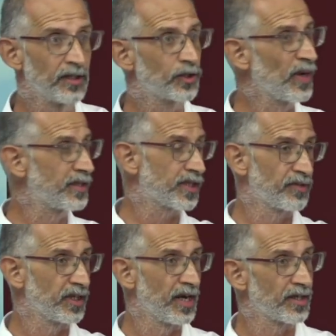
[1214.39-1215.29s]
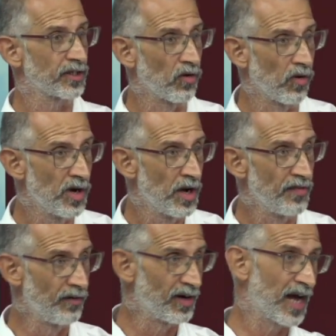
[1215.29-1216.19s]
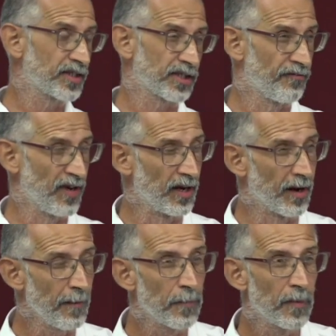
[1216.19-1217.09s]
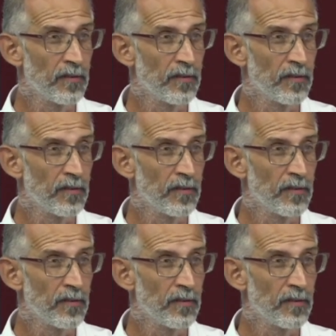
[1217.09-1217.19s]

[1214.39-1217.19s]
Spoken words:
20-something years ago, they realize it's a failure.